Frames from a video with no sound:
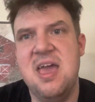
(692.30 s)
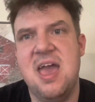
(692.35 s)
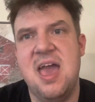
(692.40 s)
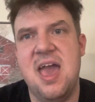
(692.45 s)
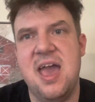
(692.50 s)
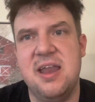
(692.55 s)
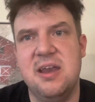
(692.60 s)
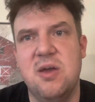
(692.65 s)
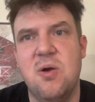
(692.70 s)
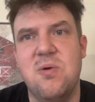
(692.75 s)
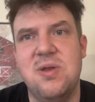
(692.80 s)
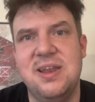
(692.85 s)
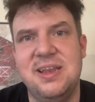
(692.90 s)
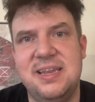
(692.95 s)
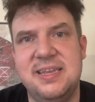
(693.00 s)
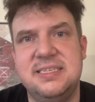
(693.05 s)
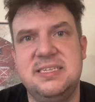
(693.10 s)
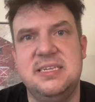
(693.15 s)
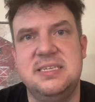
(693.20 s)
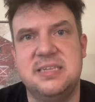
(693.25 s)
and going to
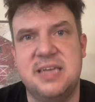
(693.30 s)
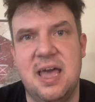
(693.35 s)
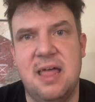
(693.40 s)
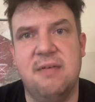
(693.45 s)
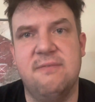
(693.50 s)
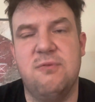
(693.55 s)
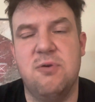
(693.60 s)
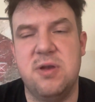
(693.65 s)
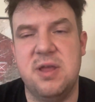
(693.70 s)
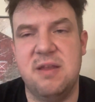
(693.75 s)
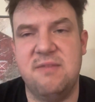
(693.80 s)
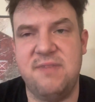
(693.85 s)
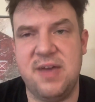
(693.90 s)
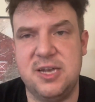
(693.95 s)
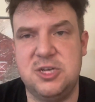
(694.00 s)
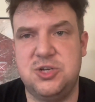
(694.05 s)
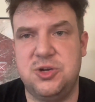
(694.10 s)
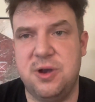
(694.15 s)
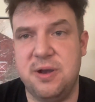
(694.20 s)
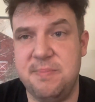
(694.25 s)
Disney's California
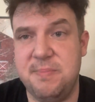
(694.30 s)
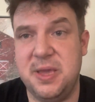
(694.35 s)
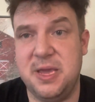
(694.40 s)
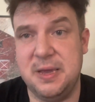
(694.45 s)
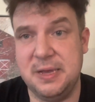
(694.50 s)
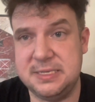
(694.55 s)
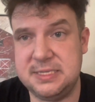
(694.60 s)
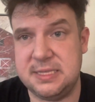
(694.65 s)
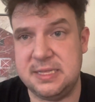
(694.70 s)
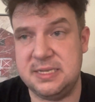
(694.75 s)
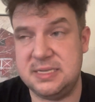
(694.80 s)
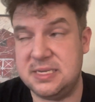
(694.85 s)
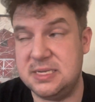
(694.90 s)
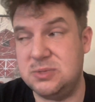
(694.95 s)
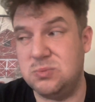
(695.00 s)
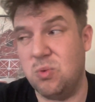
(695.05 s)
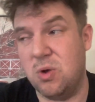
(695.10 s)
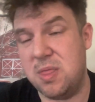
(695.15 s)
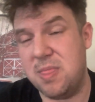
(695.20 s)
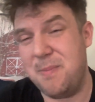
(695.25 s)
Adventure. And because of this
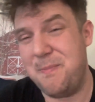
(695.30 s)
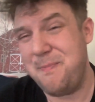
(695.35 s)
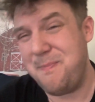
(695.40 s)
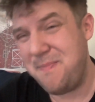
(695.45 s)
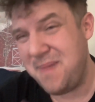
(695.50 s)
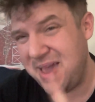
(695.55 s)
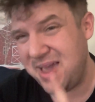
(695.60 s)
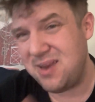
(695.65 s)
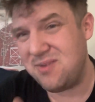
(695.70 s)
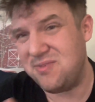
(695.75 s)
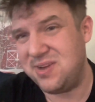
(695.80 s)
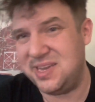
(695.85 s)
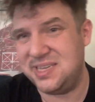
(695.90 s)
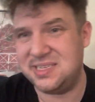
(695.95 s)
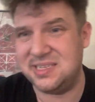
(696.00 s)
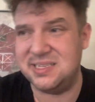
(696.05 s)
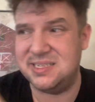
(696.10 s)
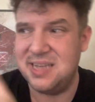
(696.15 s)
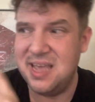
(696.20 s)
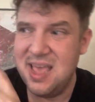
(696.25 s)
is one of the main
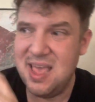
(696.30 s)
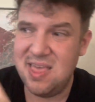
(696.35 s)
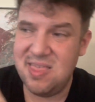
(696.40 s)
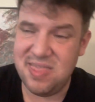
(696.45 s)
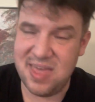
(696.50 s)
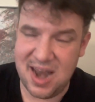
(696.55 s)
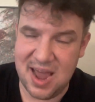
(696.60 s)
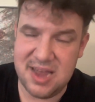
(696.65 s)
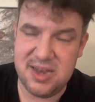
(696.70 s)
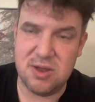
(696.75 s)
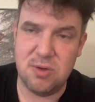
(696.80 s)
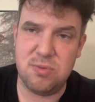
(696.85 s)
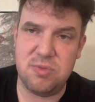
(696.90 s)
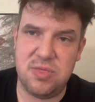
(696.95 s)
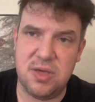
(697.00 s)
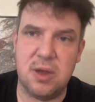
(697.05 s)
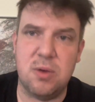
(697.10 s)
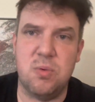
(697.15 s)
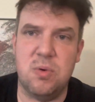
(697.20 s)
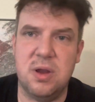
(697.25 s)
reasons that I don't
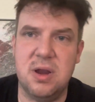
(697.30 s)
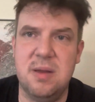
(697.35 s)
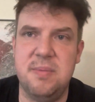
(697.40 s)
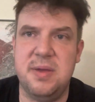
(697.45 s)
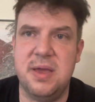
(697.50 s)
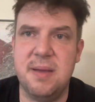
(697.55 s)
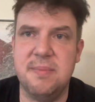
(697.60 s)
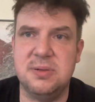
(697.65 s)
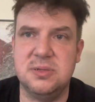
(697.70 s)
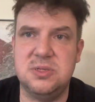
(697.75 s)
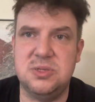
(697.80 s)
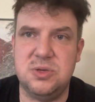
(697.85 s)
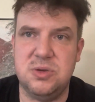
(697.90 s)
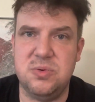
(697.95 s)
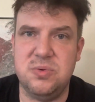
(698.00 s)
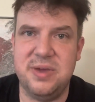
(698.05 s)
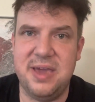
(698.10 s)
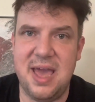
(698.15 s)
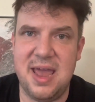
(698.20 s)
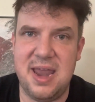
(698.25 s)
think we're gonna be able
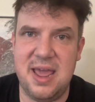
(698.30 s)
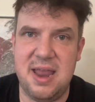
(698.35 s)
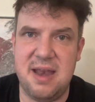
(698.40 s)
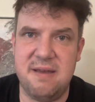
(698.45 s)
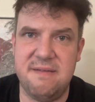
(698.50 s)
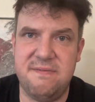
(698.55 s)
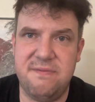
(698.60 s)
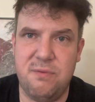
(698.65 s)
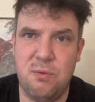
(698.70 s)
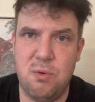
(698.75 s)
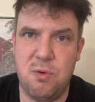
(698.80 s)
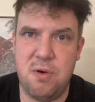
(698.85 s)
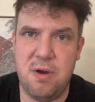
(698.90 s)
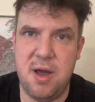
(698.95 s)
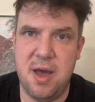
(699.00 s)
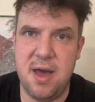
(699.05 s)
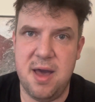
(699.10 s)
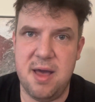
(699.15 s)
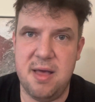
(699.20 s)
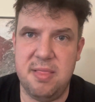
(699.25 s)
to get in for
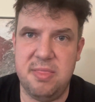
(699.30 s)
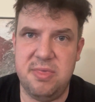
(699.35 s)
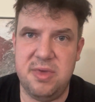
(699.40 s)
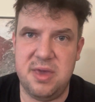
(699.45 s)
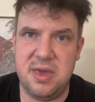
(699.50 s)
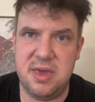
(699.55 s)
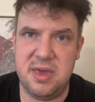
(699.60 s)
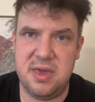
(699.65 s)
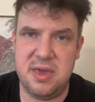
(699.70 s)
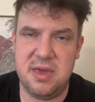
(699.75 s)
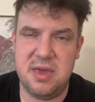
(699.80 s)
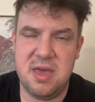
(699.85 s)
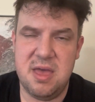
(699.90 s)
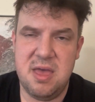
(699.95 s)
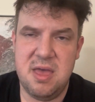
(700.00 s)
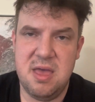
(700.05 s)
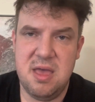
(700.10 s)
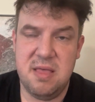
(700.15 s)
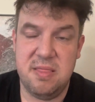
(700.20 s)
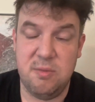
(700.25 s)

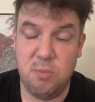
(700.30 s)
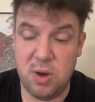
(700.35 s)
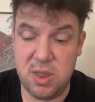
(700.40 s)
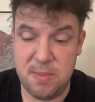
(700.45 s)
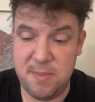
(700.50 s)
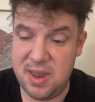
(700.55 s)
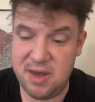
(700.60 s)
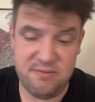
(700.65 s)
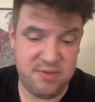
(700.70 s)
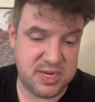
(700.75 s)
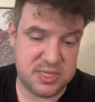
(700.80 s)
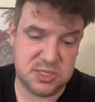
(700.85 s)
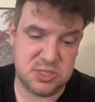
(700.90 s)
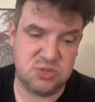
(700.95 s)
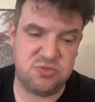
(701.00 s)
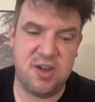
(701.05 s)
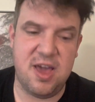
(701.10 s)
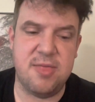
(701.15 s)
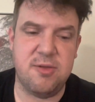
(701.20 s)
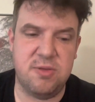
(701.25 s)
one of the main
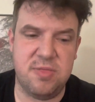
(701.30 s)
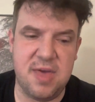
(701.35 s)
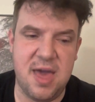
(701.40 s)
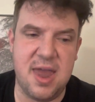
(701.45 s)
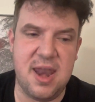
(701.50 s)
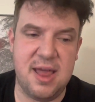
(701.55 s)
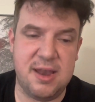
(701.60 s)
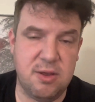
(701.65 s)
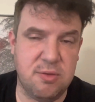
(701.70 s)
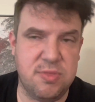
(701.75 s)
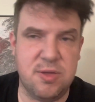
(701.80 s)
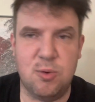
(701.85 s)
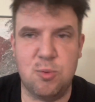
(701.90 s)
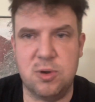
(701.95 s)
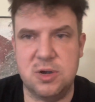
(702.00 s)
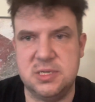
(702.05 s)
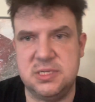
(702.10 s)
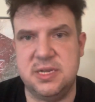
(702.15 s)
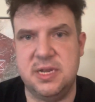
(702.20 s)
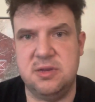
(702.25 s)
reasons rather that I don't think
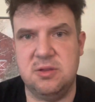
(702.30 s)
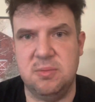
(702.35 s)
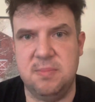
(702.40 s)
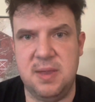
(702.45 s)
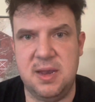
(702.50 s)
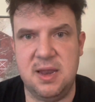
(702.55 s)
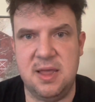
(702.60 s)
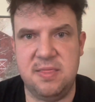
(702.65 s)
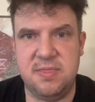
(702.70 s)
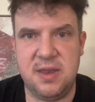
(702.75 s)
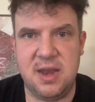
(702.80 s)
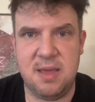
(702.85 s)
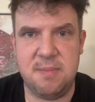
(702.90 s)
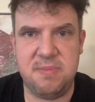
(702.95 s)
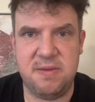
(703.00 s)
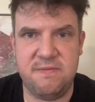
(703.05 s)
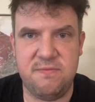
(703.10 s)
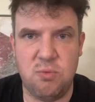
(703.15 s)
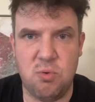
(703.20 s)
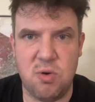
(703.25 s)
we're gonna stay till midnight the night
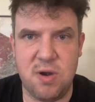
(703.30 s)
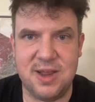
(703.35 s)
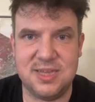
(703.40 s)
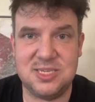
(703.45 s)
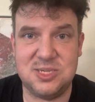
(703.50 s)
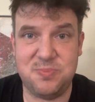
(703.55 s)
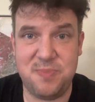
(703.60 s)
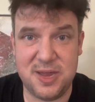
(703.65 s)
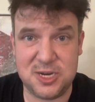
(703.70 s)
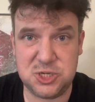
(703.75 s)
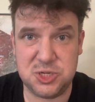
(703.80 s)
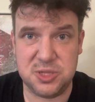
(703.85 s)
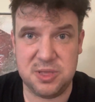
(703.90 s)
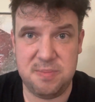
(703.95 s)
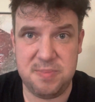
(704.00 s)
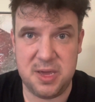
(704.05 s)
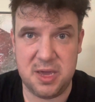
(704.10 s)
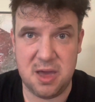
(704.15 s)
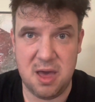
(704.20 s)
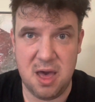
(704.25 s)
before, especially
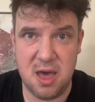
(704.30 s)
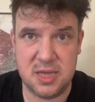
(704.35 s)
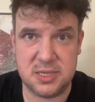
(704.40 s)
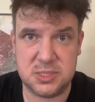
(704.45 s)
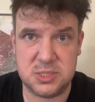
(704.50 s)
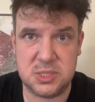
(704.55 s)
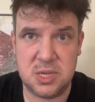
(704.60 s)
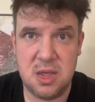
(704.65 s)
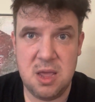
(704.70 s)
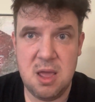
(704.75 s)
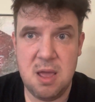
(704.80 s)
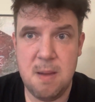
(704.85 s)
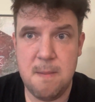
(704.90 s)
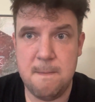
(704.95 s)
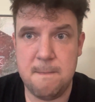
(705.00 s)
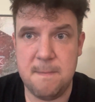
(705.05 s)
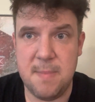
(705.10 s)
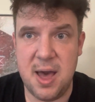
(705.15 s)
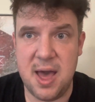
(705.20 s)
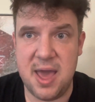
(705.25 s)
because
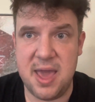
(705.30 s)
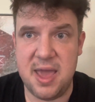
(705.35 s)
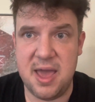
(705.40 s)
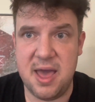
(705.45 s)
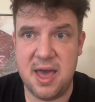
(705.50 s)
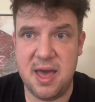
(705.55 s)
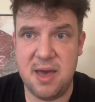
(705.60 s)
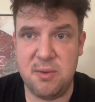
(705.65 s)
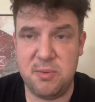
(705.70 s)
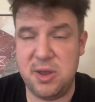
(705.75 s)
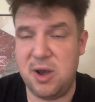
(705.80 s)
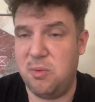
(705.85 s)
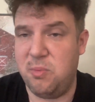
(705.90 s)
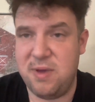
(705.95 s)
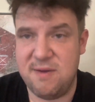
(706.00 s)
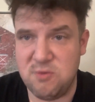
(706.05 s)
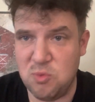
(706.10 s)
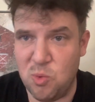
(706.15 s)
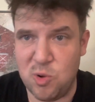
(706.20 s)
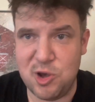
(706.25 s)
my, you know, we
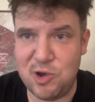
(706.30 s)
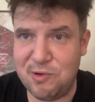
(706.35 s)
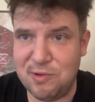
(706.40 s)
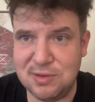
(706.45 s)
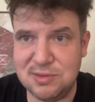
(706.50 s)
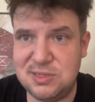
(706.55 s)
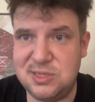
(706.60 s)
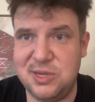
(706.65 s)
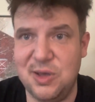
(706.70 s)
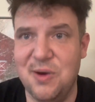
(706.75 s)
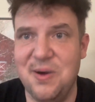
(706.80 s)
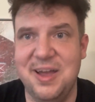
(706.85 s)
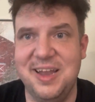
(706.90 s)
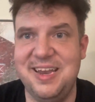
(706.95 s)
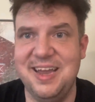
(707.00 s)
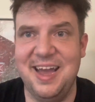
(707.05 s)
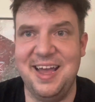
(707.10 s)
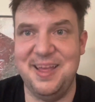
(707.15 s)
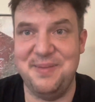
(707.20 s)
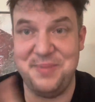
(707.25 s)
have a 1-year-old. So
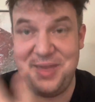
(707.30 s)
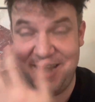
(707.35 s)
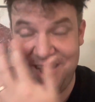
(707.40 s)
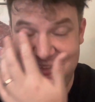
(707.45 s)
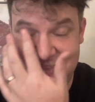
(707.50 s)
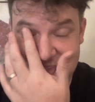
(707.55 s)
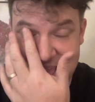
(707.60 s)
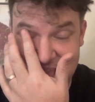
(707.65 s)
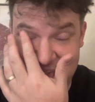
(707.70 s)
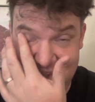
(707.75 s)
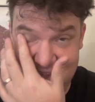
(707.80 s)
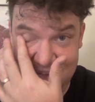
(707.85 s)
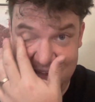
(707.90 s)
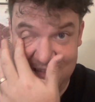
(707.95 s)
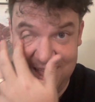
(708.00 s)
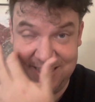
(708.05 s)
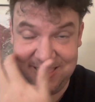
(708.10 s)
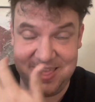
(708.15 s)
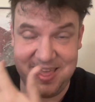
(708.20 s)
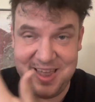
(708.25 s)
I mean,
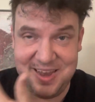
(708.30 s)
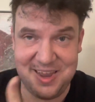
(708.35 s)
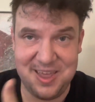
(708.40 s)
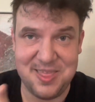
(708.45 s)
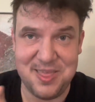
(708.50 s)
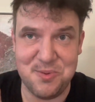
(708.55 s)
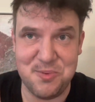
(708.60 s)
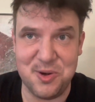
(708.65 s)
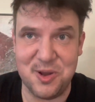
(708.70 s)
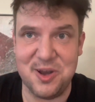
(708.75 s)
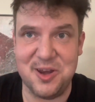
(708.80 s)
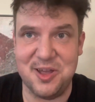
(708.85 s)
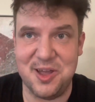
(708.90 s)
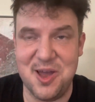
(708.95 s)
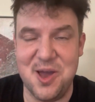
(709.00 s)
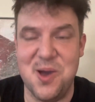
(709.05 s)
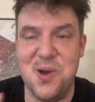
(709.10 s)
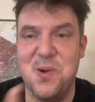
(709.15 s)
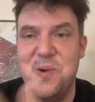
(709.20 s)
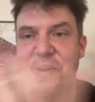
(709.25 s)
the idea that we're gonna
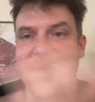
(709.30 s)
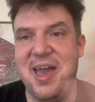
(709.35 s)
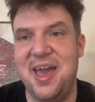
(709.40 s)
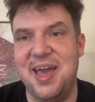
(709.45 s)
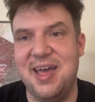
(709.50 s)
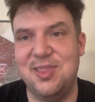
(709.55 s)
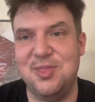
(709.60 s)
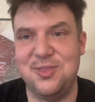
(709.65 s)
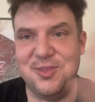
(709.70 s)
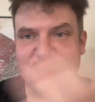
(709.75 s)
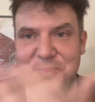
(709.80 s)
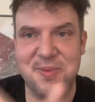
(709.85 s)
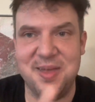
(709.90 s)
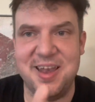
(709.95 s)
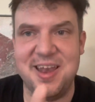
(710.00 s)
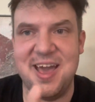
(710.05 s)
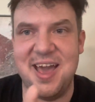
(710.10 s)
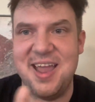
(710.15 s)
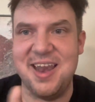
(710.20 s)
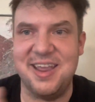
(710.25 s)
go till
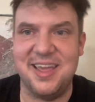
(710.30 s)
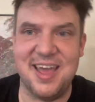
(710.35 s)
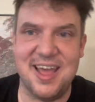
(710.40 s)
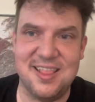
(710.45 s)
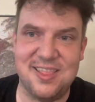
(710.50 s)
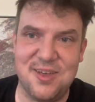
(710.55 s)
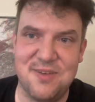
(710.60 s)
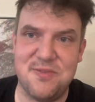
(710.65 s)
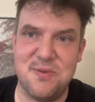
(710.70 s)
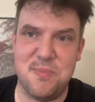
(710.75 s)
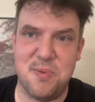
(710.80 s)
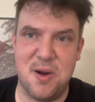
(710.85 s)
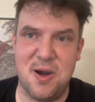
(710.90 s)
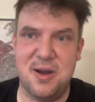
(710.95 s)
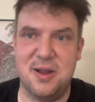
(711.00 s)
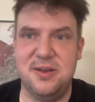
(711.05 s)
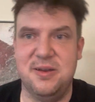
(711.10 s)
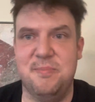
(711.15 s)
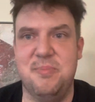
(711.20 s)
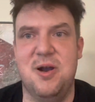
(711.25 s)
midnight and get there for
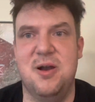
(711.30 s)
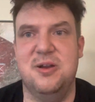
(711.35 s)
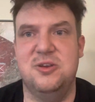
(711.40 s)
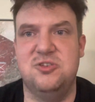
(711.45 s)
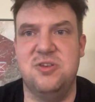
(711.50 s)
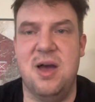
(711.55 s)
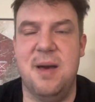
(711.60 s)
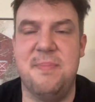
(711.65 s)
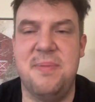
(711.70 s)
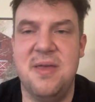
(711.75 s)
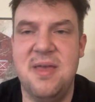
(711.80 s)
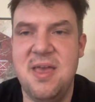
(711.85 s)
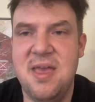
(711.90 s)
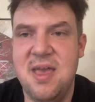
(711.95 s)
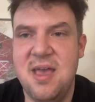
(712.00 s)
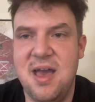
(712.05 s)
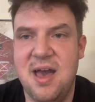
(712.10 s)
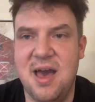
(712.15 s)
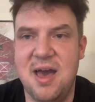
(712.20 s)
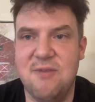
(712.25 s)
rope
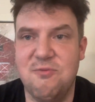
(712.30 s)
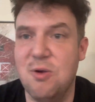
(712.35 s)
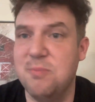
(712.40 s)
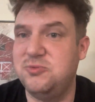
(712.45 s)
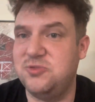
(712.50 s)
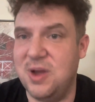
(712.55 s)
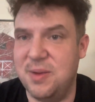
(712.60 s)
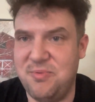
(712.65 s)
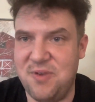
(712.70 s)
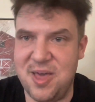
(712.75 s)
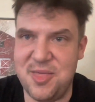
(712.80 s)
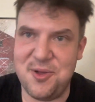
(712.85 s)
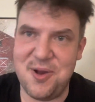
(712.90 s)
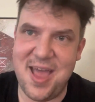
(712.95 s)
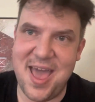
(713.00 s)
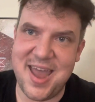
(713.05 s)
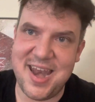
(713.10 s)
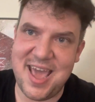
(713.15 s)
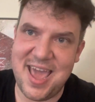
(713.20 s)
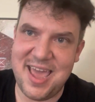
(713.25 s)
drop
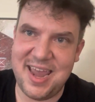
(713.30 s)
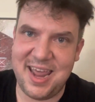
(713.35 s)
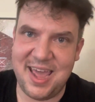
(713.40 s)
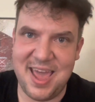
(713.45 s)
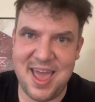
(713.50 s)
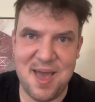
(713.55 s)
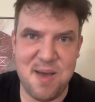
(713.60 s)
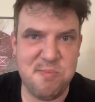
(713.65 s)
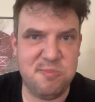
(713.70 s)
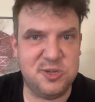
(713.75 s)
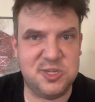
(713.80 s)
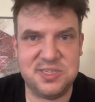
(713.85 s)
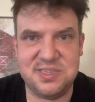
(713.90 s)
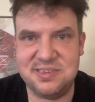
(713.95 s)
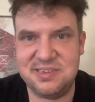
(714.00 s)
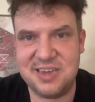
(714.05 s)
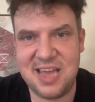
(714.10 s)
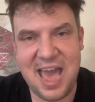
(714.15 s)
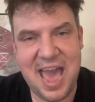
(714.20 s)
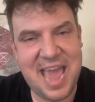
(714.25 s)
at 8 a.m.
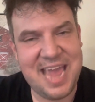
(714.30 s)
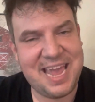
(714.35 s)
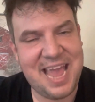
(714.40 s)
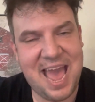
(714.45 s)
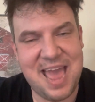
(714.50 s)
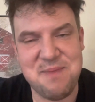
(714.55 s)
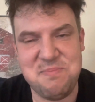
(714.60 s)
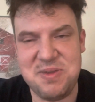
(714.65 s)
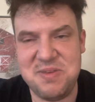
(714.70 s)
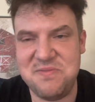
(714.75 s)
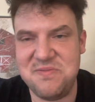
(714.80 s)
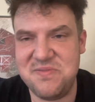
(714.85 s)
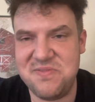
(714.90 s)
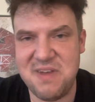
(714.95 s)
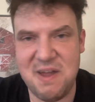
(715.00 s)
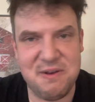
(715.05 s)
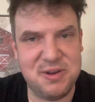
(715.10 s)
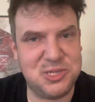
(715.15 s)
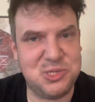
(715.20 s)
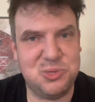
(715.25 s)
just, I'd be
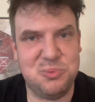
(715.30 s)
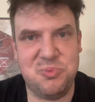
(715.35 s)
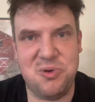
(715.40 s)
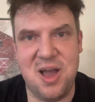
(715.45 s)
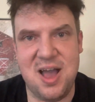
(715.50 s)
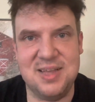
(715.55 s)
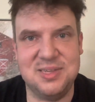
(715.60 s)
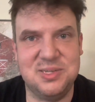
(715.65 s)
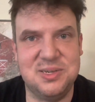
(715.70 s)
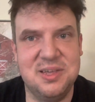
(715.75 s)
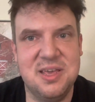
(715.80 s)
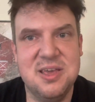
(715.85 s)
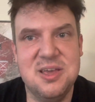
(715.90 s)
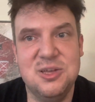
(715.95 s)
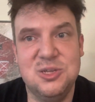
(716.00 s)
very surprised.